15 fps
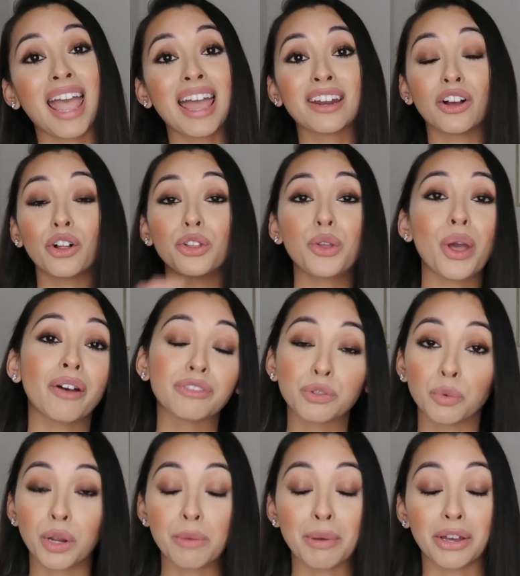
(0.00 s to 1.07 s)
and all you have to
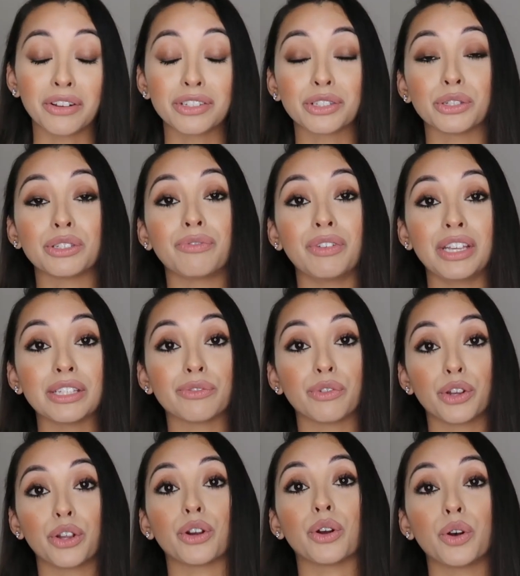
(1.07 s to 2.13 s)
worry about is those fees
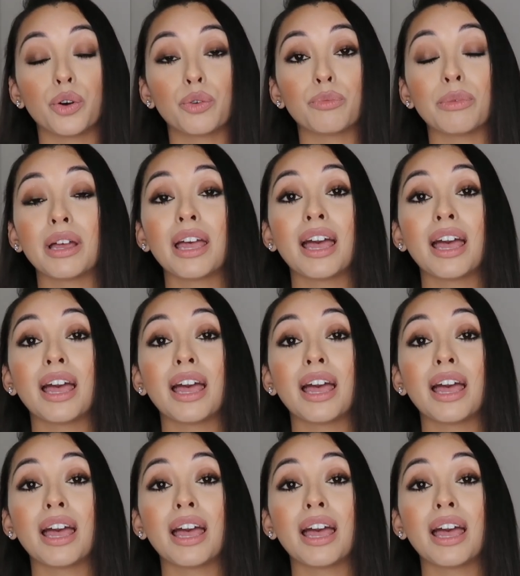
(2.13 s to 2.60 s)
for your home.